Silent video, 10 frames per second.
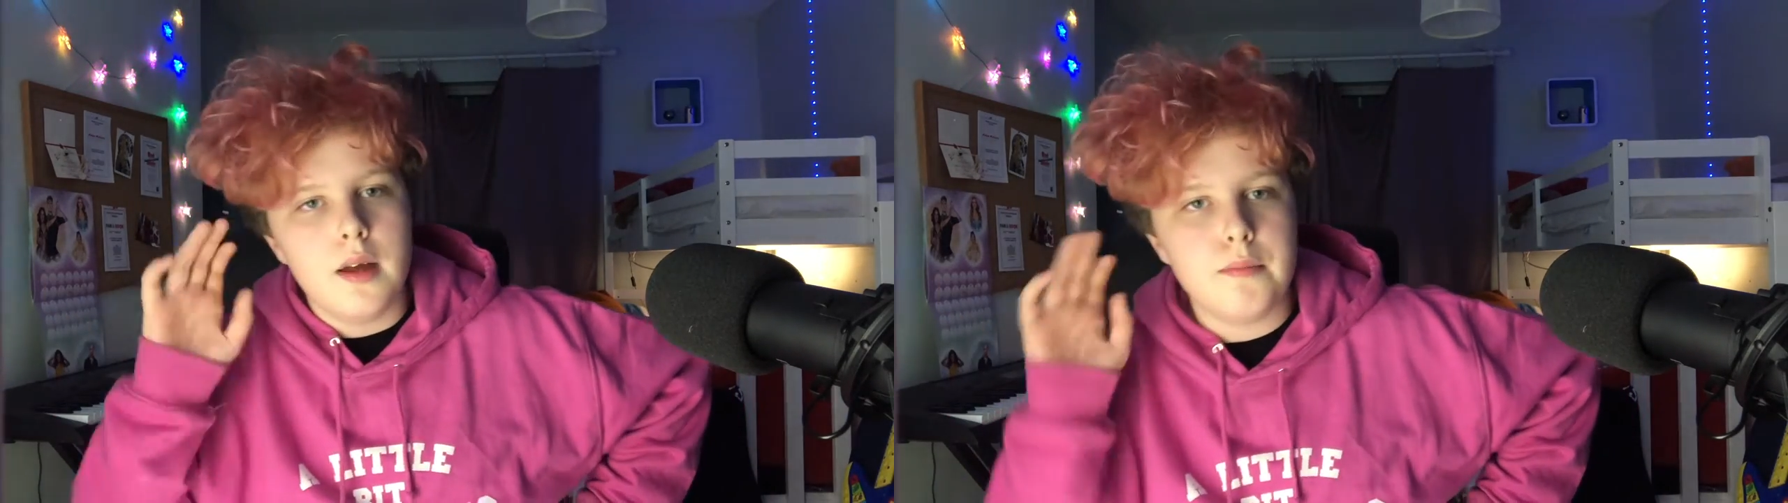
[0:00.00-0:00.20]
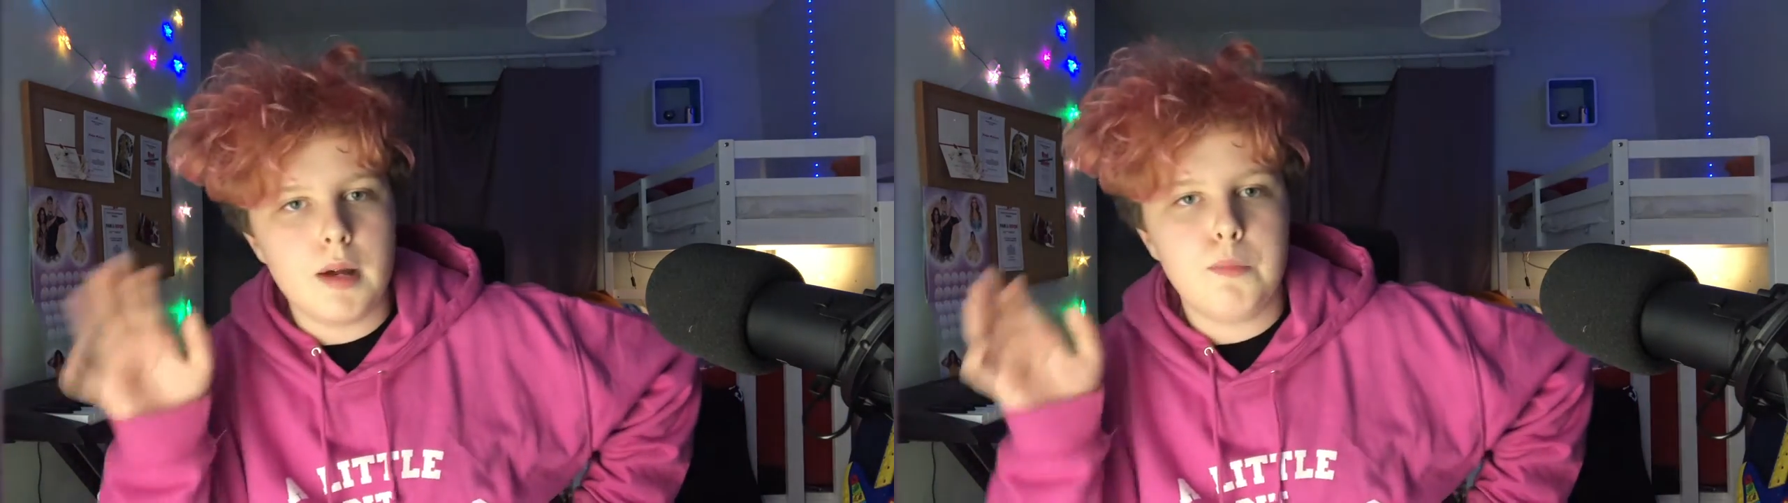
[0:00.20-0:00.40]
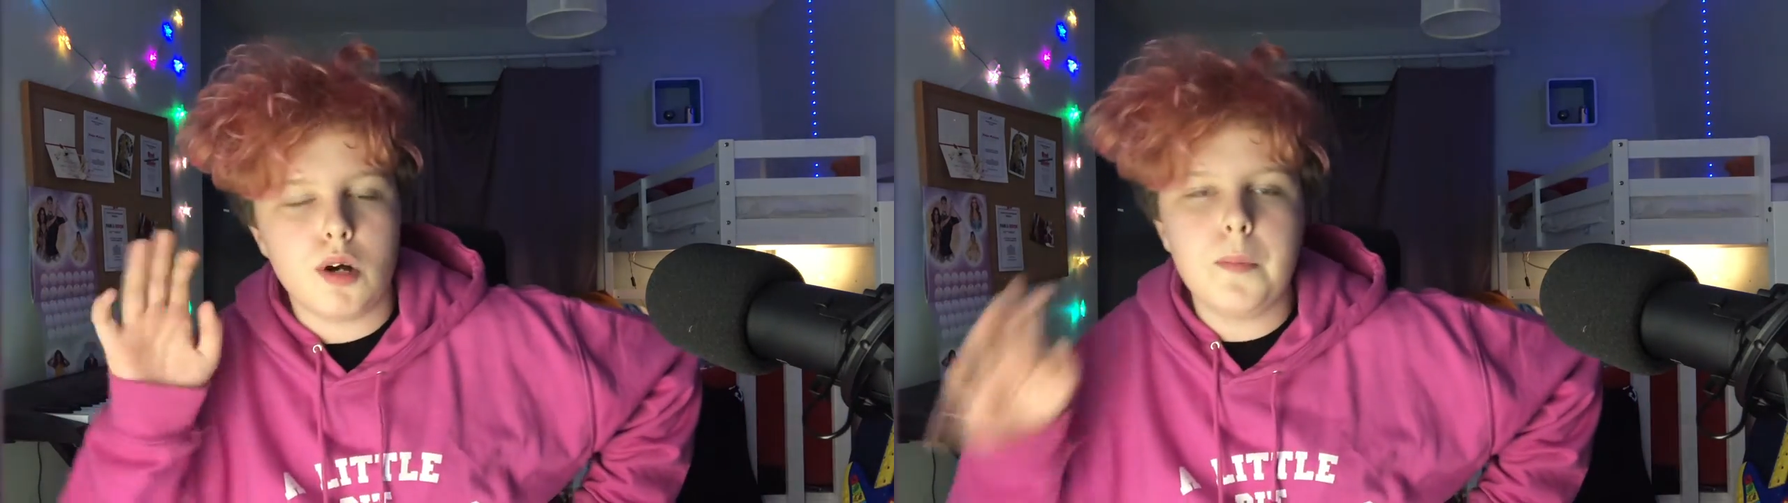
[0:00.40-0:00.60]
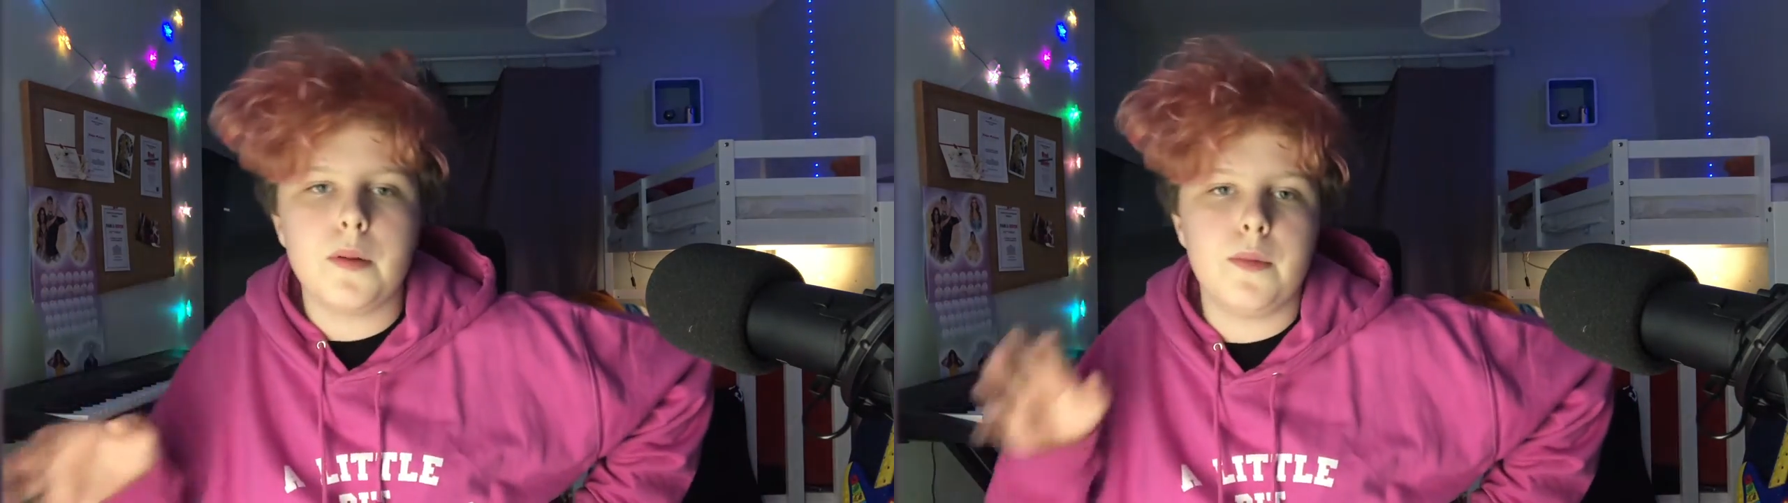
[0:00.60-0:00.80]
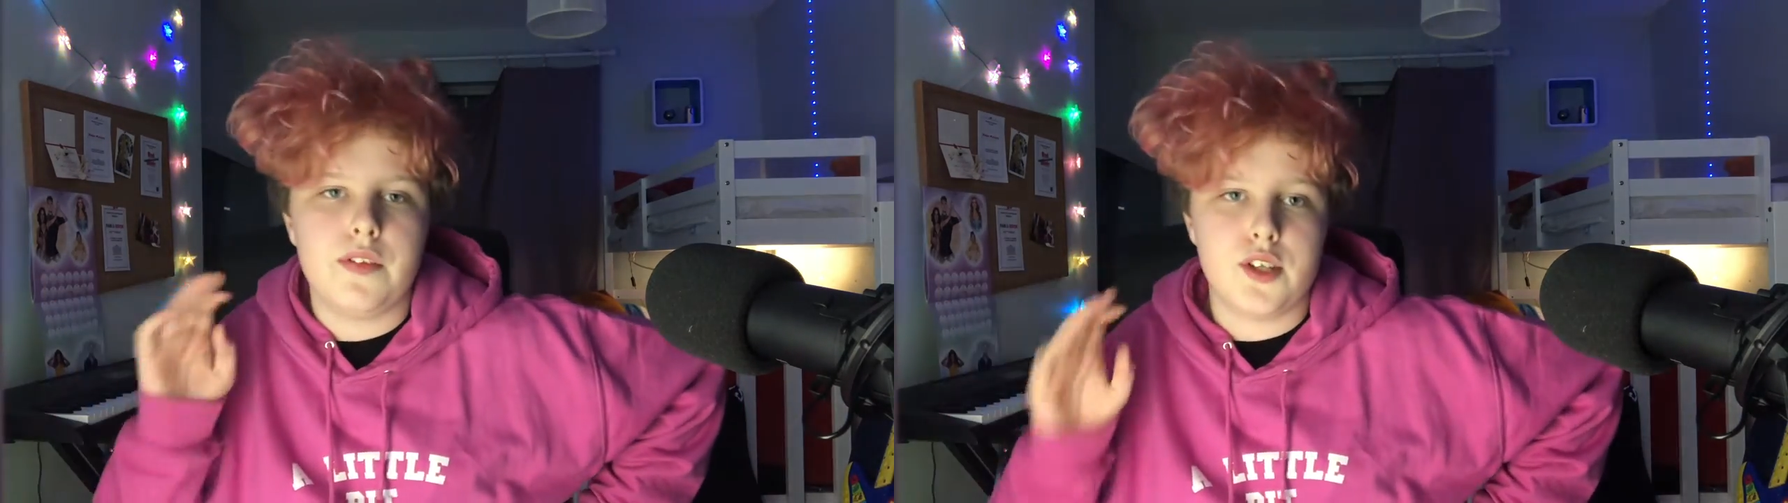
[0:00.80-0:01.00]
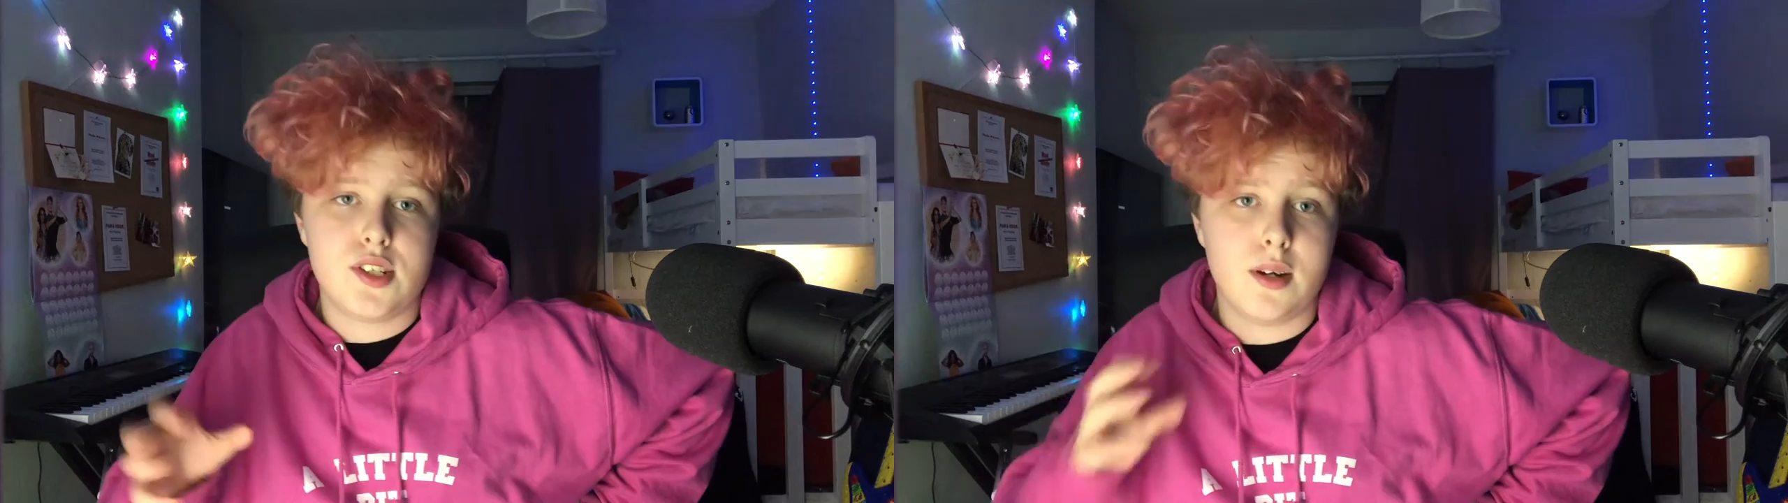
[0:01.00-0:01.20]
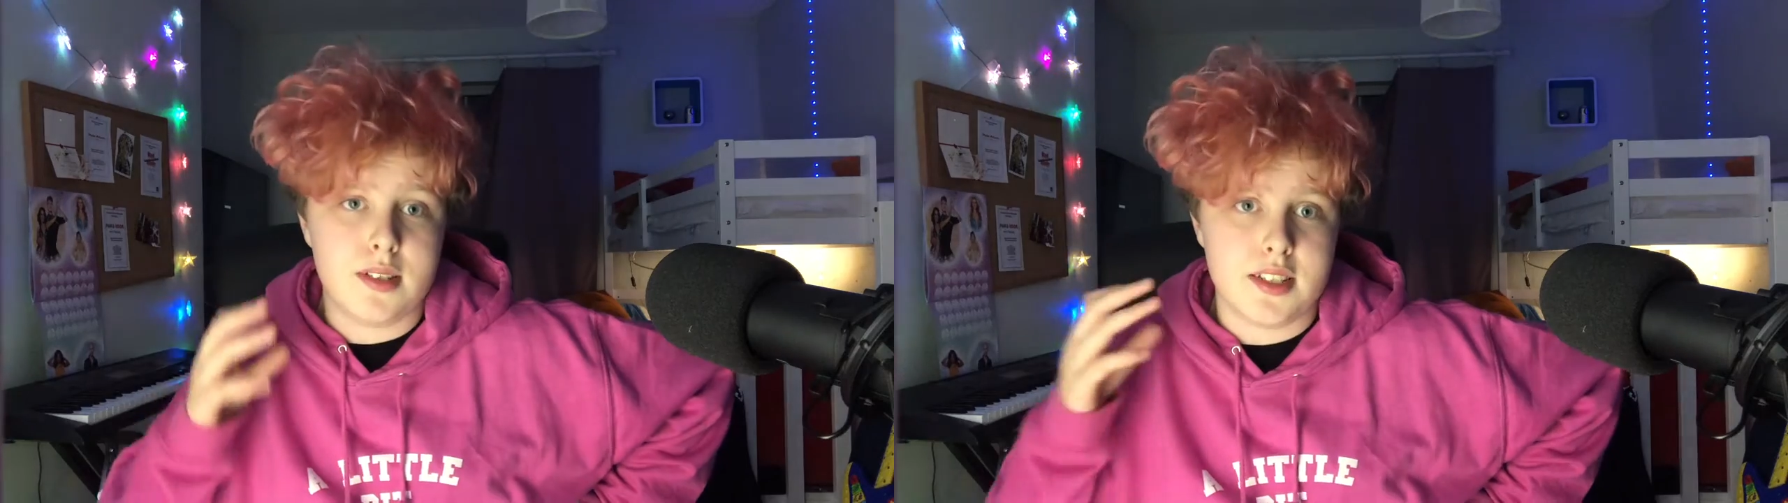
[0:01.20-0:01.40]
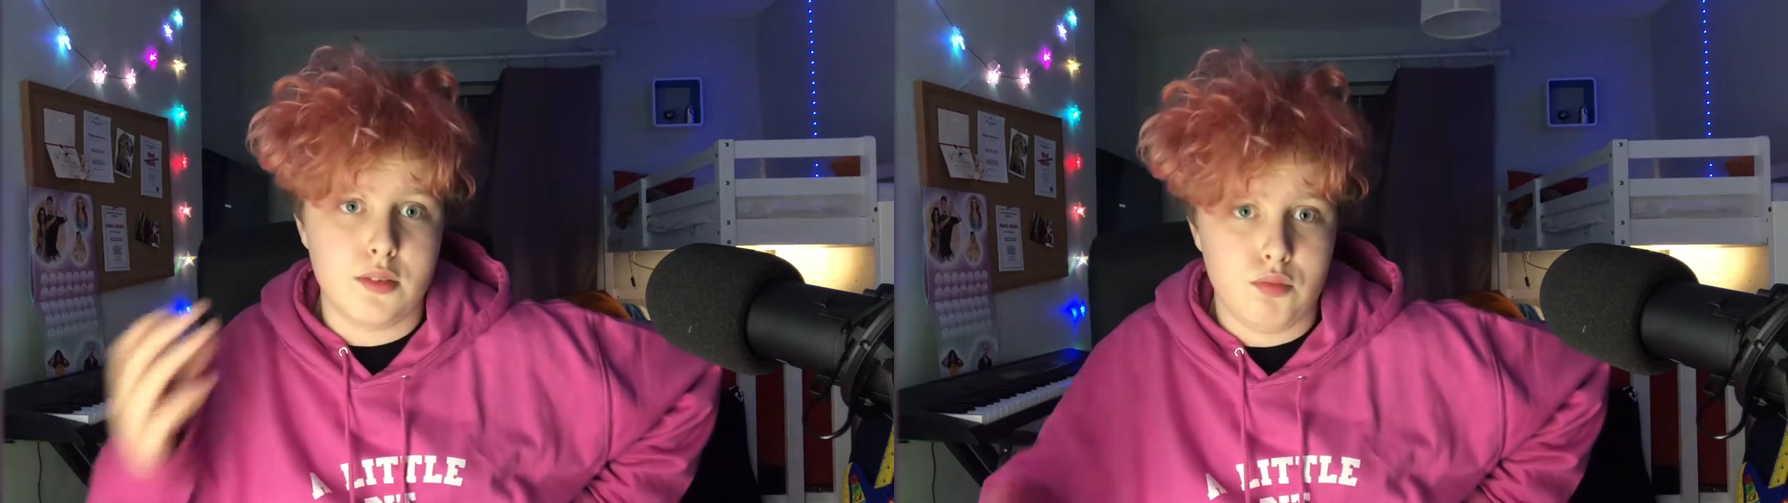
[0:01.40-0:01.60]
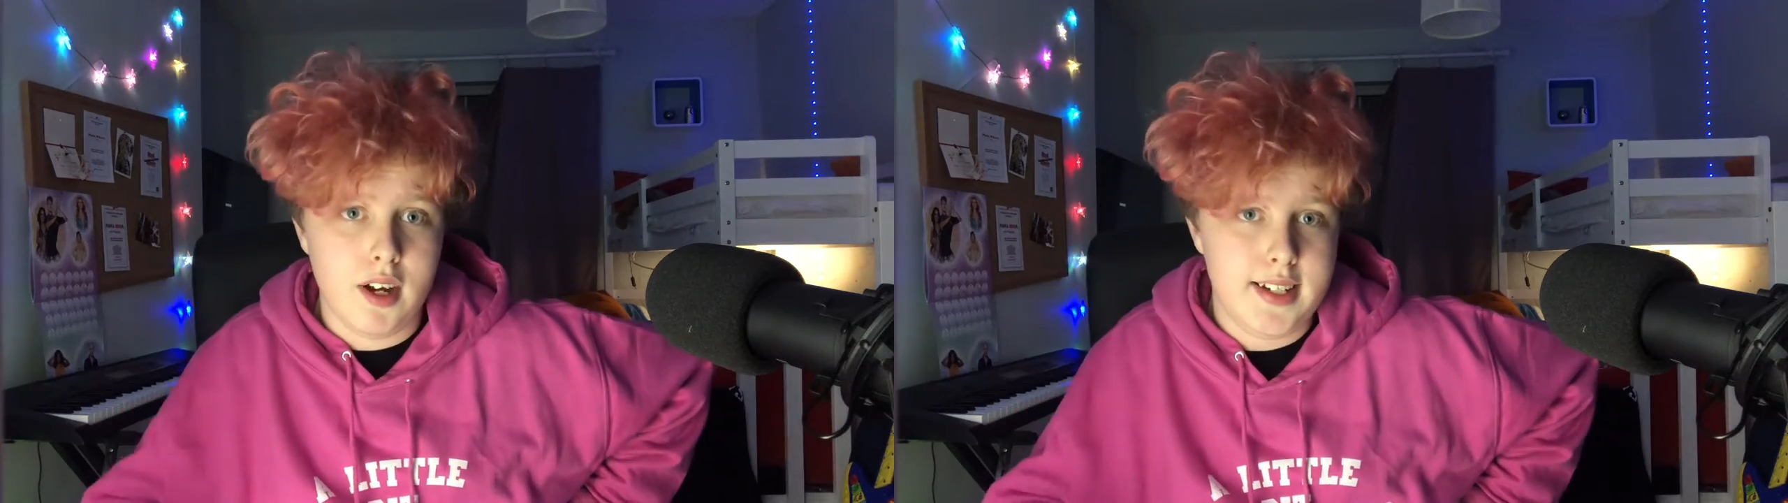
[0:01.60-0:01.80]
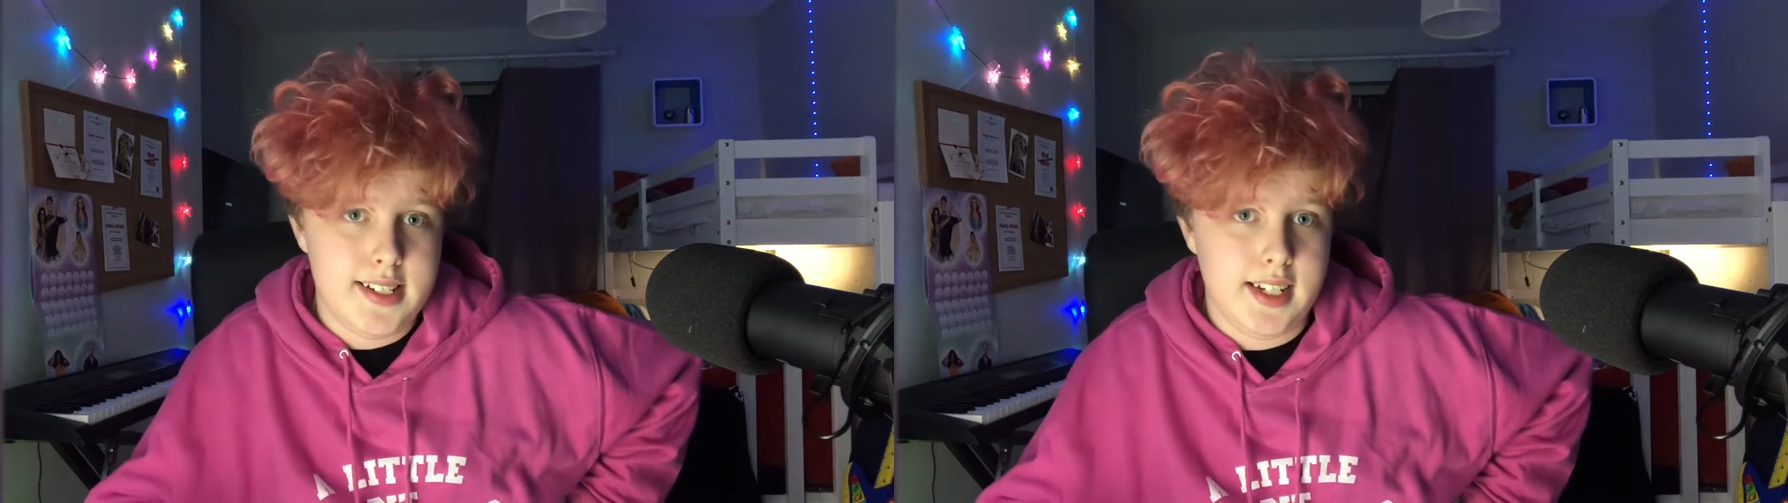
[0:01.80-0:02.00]
My problem with the show is the
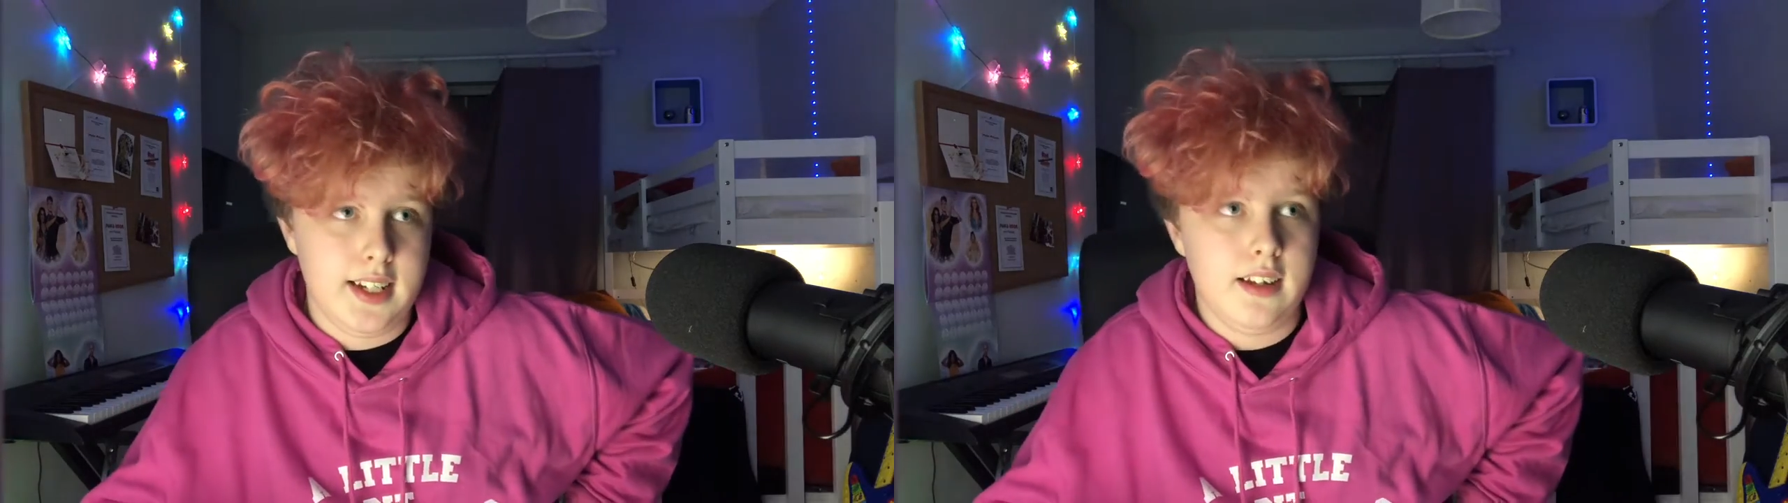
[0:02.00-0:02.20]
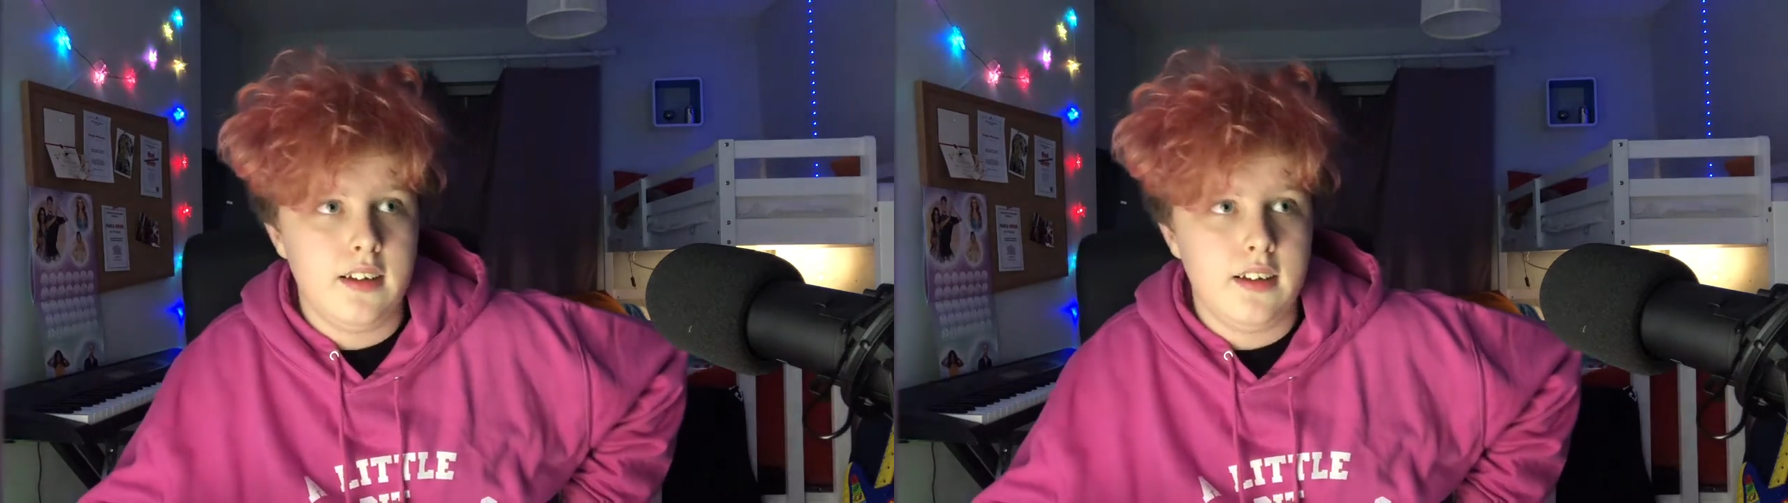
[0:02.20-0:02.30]
writing.